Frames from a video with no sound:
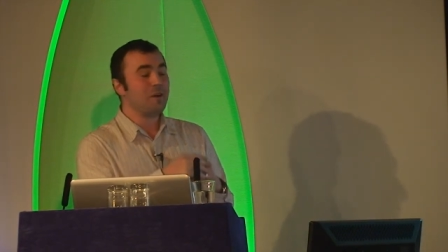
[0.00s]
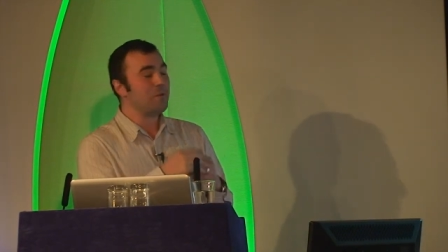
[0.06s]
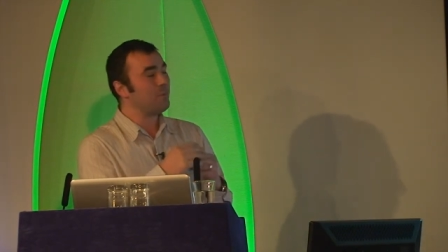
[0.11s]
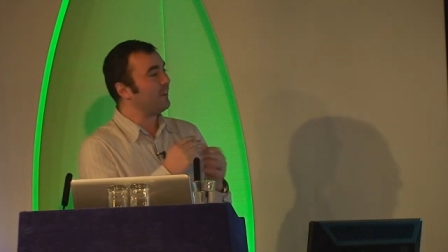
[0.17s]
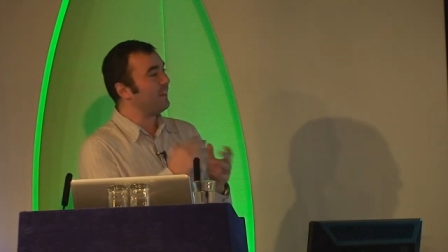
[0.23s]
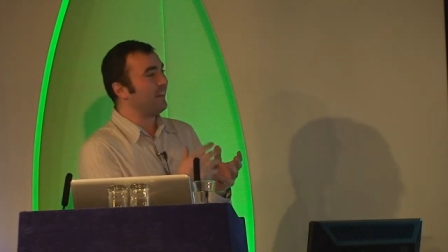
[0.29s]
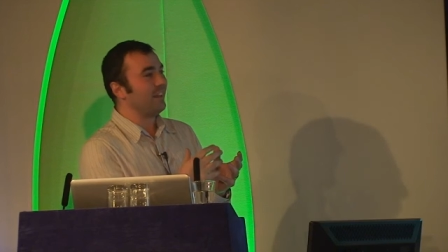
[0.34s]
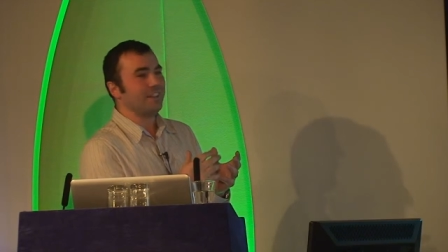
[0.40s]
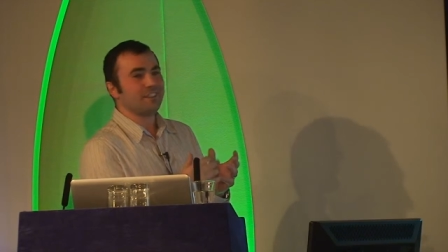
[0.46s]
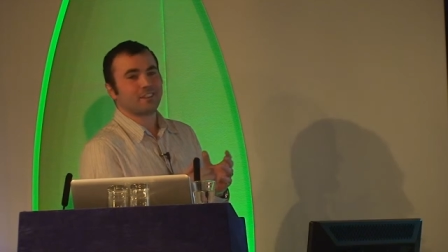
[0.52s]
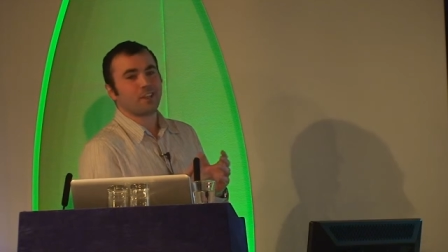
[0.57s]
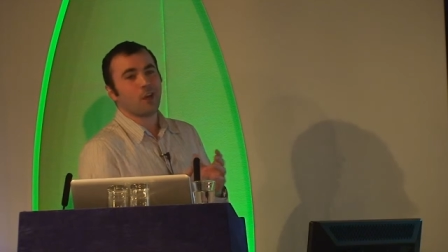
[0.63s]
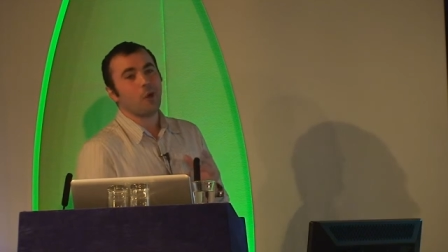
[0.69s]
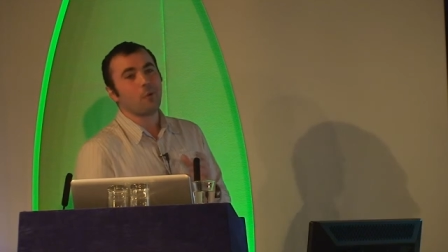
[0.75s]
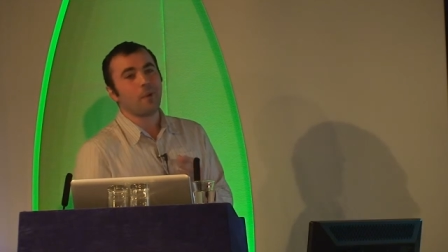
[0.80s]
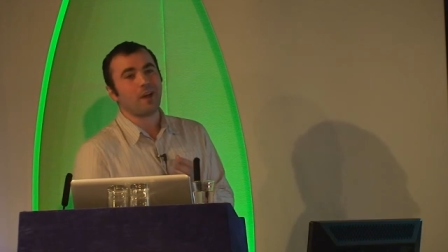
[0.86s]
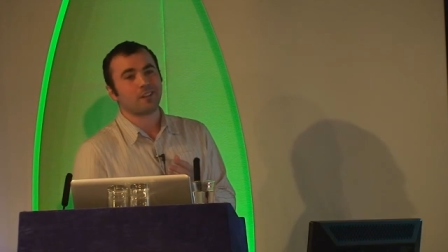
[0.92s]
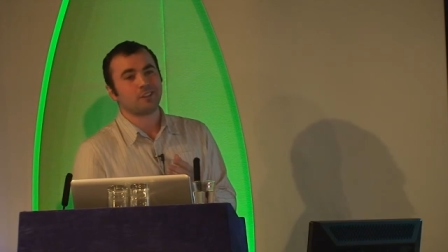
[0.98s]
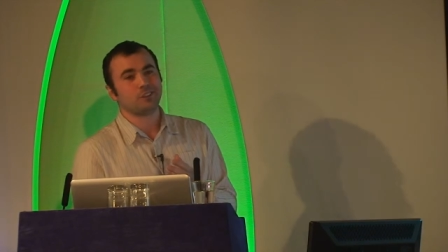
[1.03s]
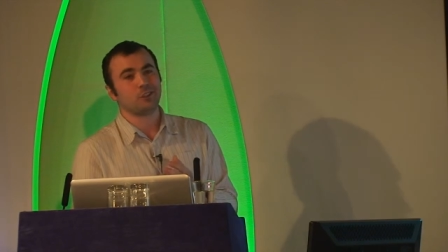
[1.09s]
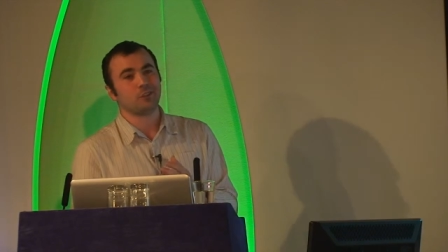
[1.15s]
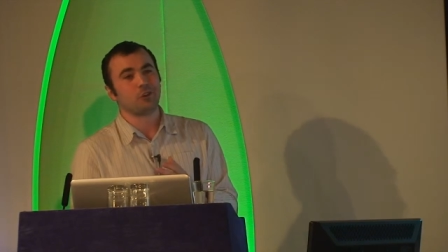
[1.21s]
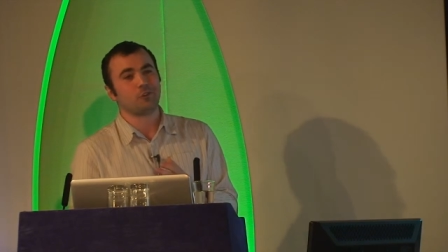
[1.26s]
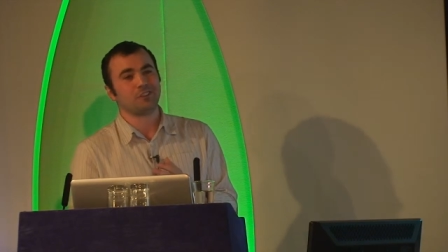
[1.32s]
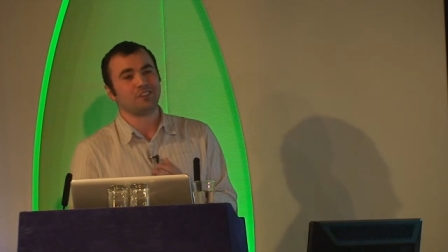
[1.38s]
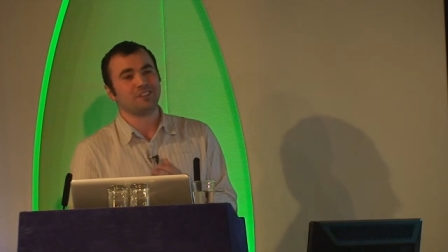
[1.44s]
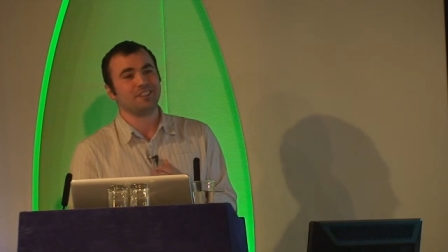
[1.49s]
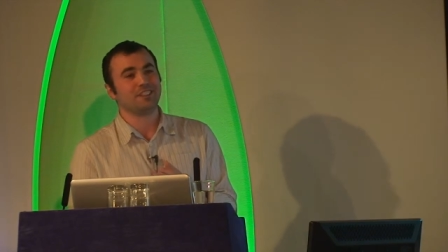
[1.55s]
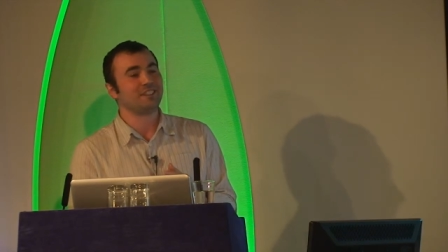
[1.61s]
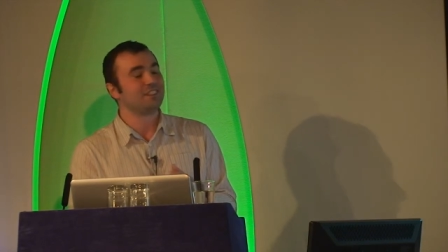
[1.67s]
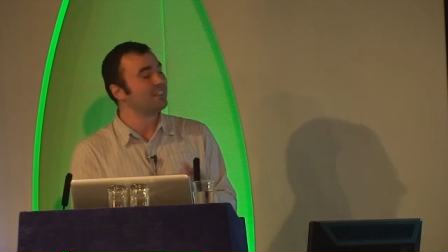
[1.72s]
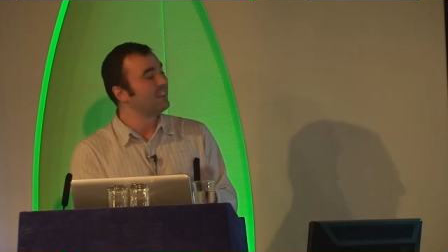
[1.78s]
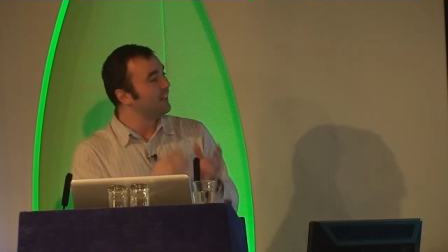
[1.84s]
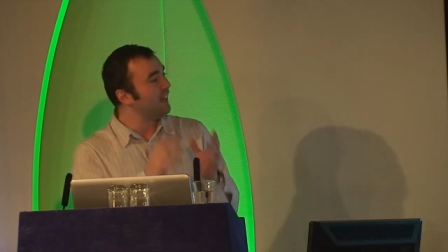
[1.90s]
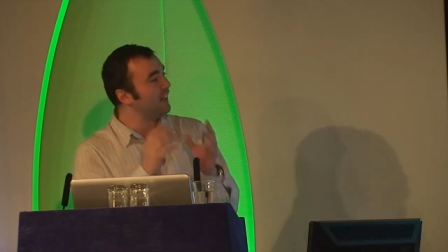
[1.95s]
please go back to your
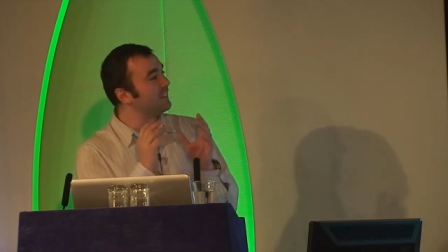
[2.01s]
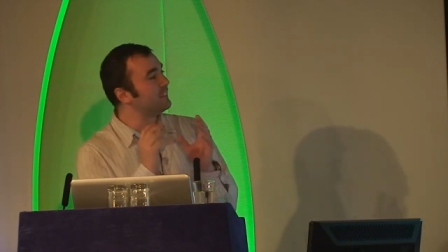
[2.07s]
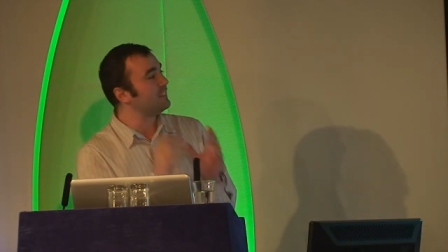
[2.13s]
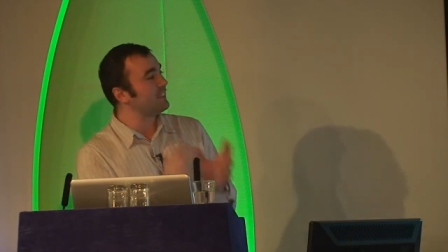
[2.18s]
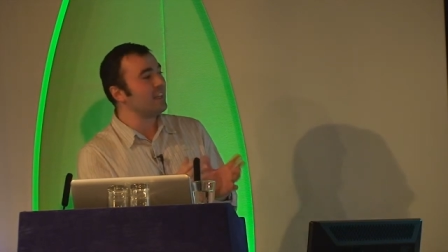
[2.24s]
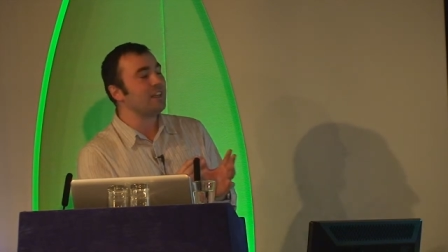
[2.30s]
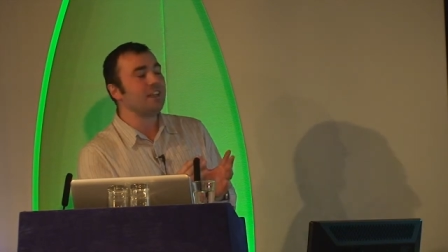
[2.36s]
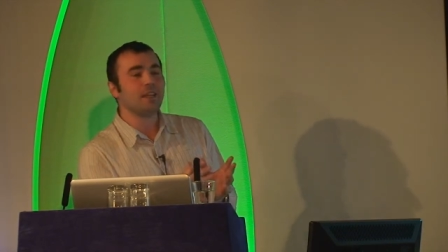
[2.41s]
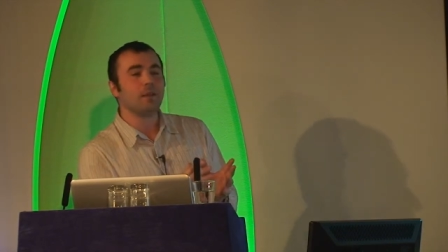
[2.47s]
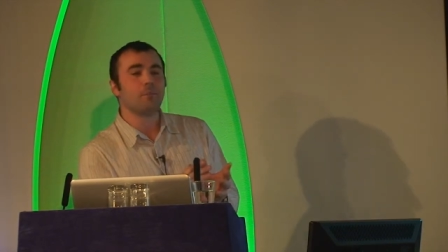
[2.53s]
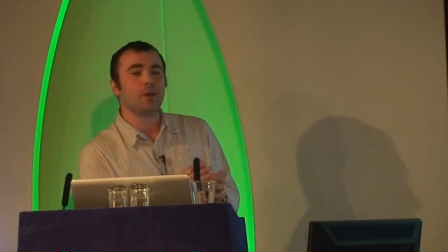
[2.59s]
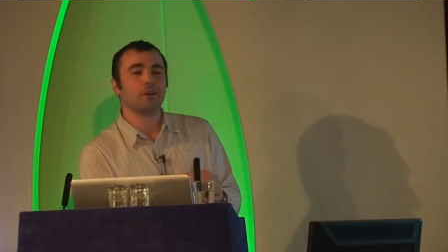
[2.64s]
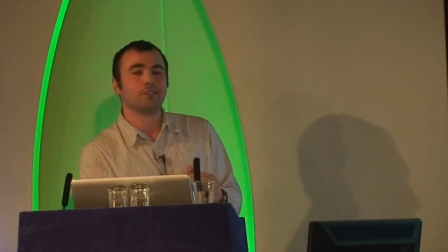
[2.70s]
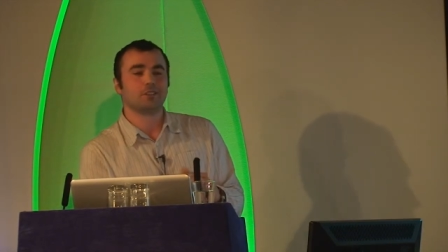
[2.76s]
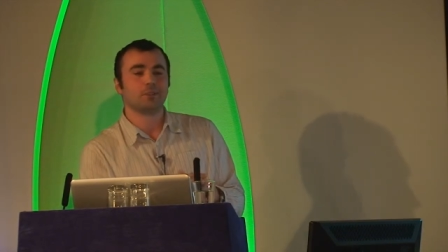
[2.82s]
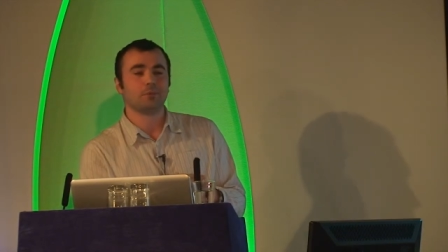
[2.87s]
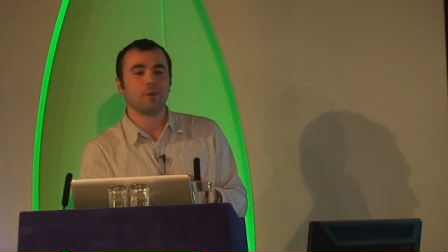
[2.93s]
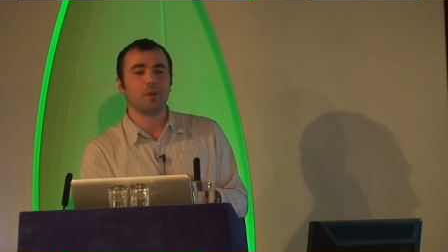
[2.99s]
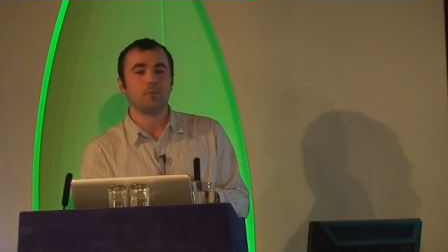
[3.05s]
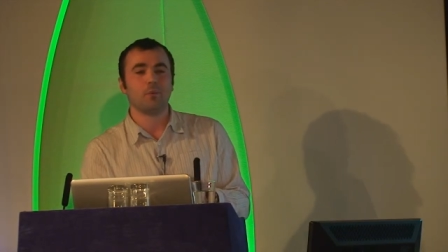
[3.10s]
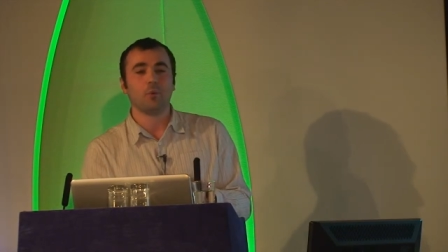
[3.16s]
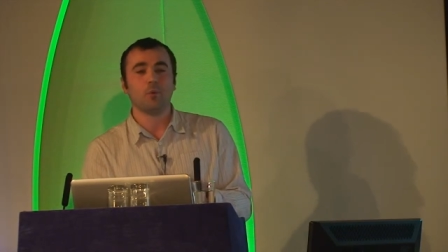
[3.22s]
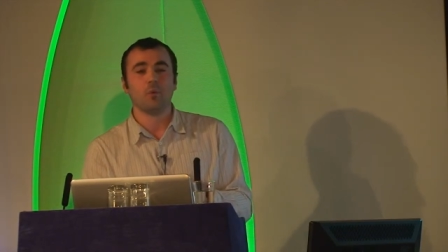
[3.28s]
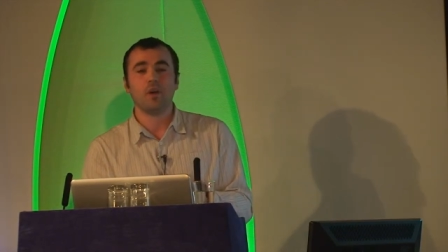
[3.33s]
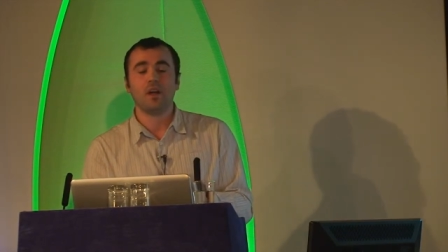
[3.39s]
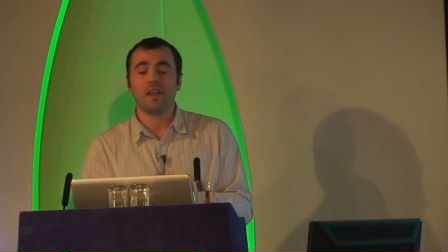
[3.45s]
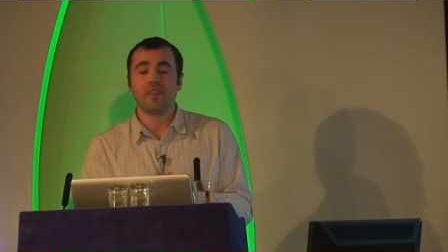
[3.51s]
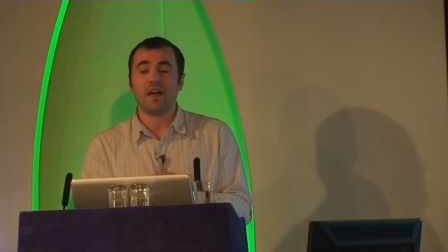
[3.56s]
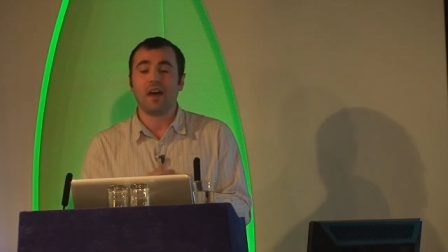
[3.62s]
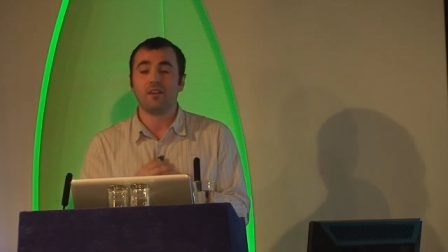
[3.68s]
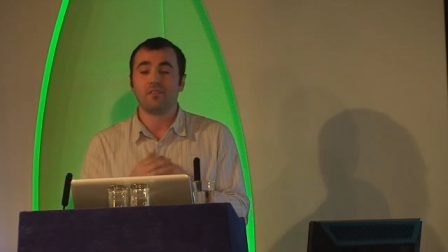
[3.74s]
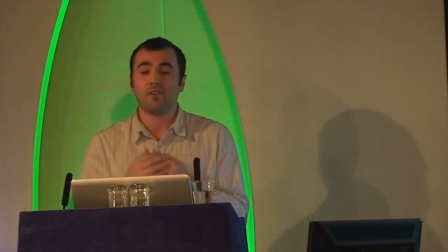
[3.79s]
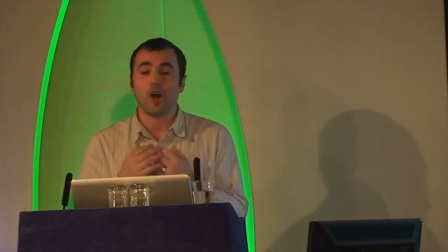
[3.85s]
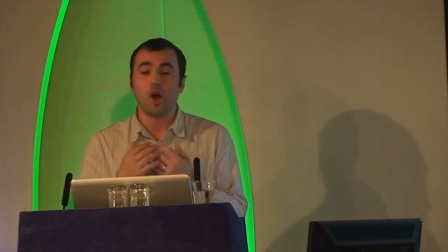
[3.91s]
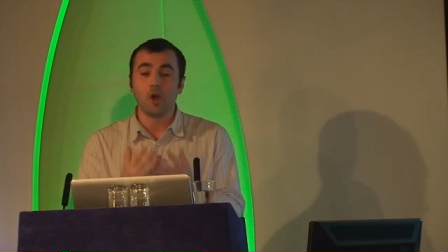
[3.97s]
offices and send emails to people that
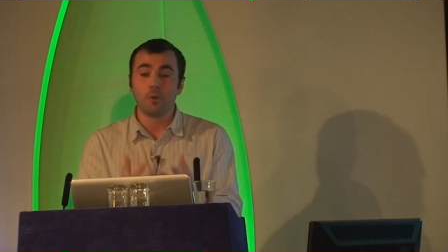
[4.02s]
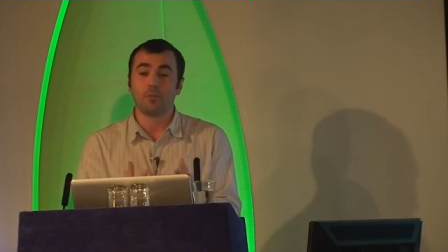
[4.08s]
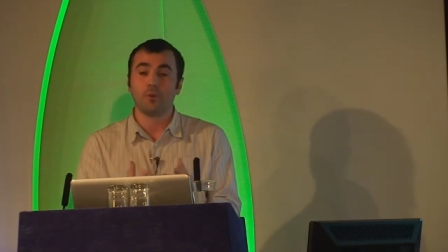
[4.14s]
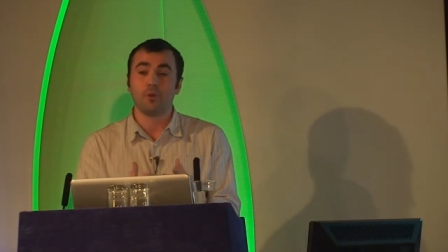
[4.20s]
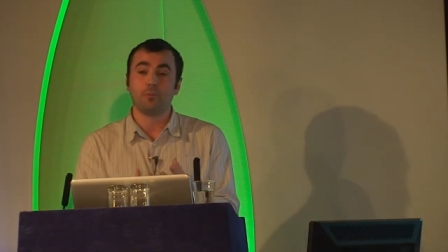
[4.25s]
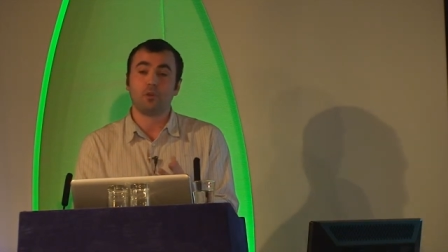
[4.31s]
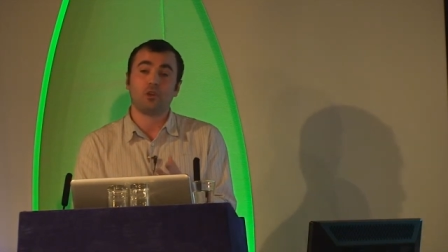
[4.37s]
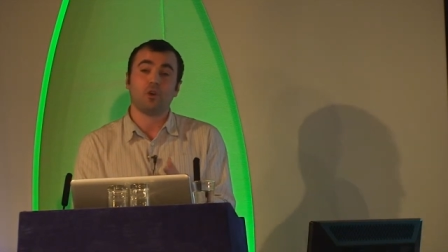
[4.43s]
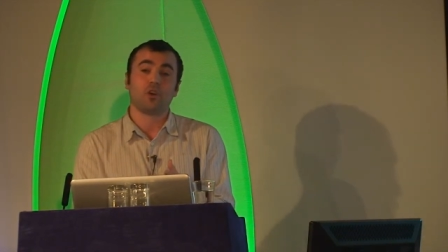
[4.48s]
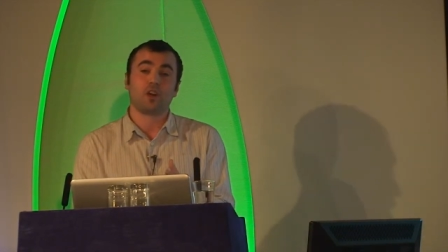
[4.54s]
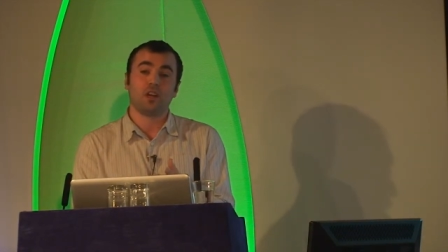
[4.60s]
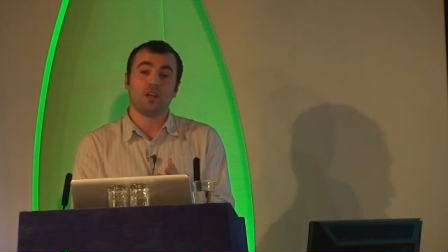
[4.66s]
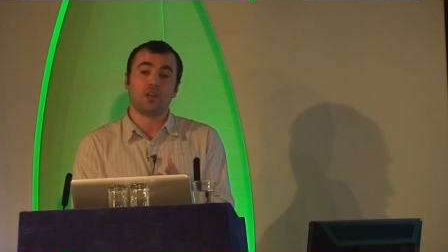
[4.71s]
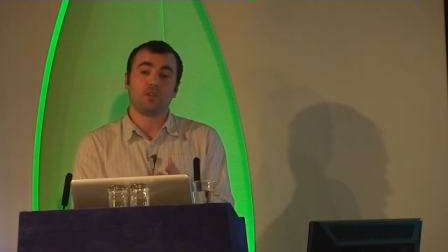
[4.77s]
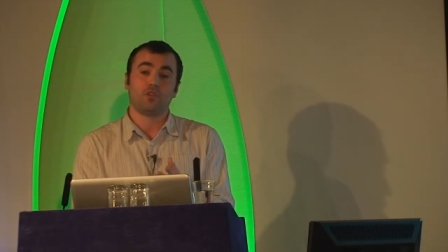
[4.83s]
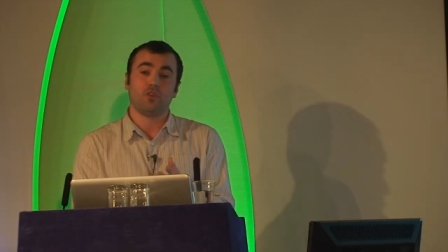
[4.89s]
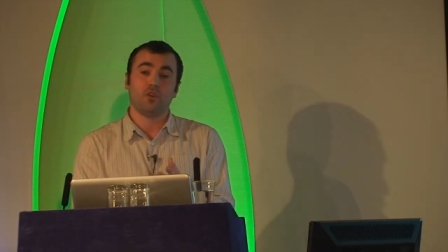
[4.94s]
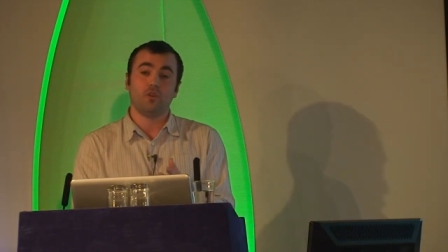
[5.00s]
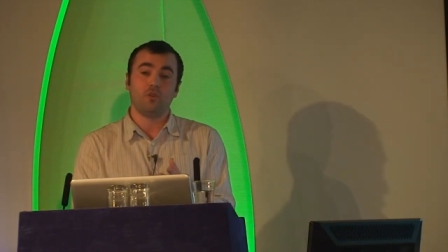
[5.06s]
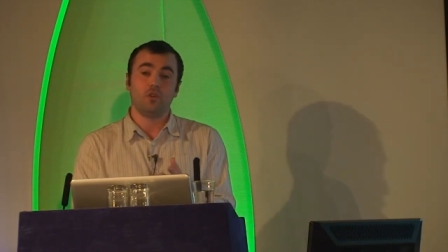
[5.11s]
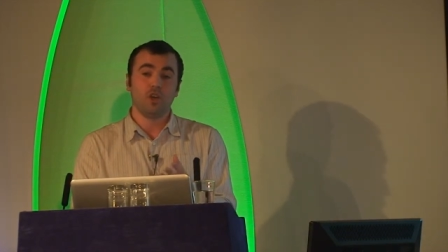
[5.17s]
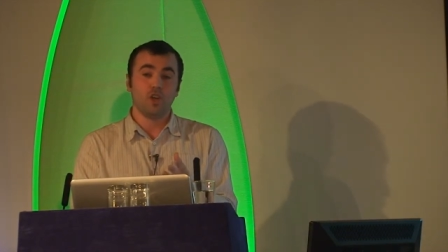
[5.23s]
have opened but not clicked through.